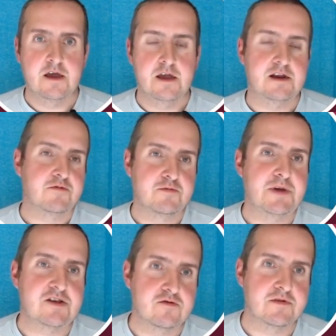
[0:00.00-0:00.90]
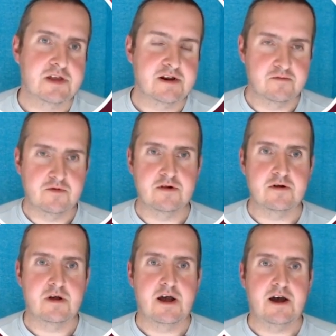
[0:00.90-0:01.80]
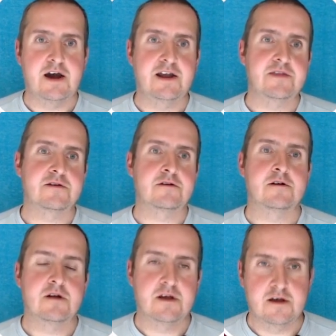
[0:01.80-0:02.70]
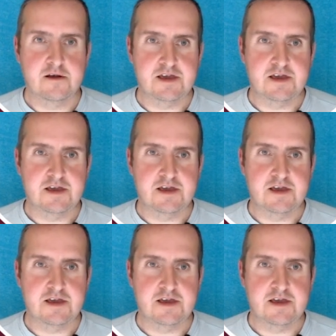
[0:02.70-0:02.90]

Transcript: And I will make sure that it will either uh,